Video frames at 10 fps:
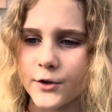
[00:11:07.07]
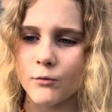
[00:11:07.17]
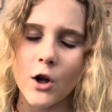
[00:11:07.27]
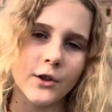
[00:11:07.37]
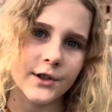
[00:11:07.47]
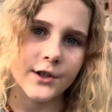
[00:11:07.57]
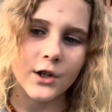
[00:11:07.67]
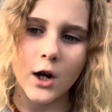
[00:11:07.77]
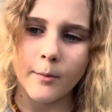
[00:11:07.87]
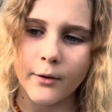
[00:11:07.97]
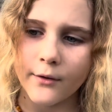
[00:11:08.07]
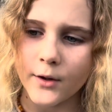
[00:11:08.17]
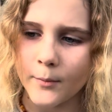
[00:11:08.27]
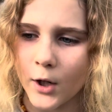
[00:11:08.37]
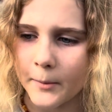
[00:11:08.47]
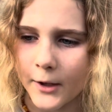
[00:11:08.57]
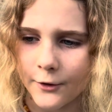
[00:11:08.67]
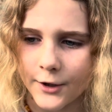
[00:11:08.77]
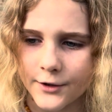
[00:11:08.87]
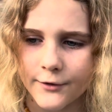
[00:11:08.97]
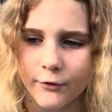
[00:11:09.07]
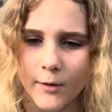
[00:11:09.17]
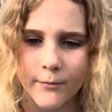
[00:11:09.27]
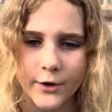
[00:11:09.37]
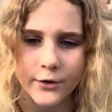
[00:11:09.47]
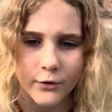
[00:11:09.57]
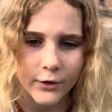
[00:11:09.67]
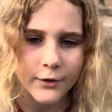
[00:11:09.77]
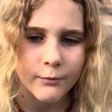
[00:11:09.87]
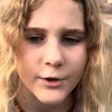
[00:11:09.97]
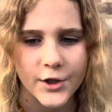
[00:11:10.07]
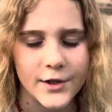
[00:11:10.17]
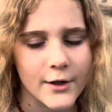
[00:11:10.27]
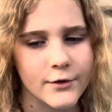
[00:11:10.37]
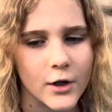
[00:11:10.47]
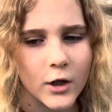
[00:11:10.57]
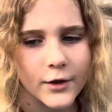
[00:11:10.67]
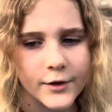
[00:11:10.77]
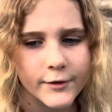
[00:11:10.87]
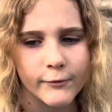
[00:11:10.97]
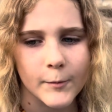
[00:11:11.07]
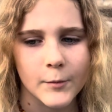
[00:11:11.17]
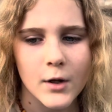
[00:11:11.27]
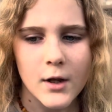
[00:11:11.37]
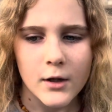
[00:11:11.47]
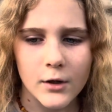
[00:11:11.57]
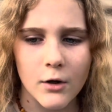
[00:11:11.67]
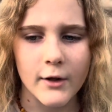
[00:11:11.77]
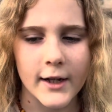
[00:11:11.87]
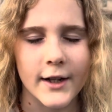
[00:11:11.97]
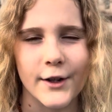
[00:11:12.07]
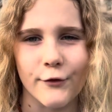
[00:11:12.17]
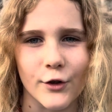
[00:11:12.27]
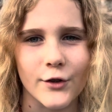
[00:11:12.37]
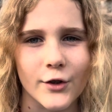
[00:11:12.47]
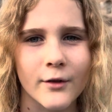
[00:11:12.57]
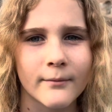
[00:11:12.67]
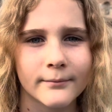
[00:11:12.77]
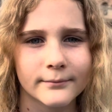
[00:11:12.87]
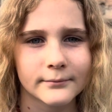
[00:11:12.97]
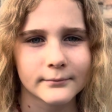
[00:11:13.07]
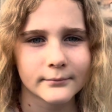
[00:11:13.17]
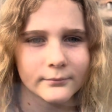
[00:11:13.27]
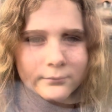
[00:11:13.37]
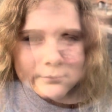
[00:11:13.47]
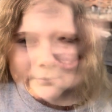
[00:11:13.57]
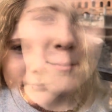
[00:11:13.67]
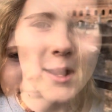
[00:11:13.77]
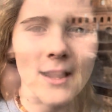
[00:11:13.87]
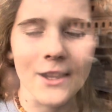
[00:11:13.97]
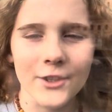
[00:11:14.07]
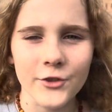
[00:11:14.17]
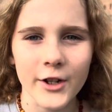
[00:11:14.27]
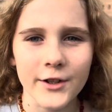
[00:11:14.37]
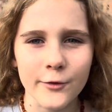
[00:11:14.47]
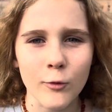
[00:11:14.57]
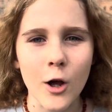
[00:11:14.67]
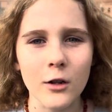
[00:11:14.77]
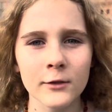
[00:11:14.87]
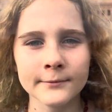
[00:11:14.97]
a wall to stop the barbarians from the north, which is now Scotland, from going any further. Here I am at Hadrian's Wall.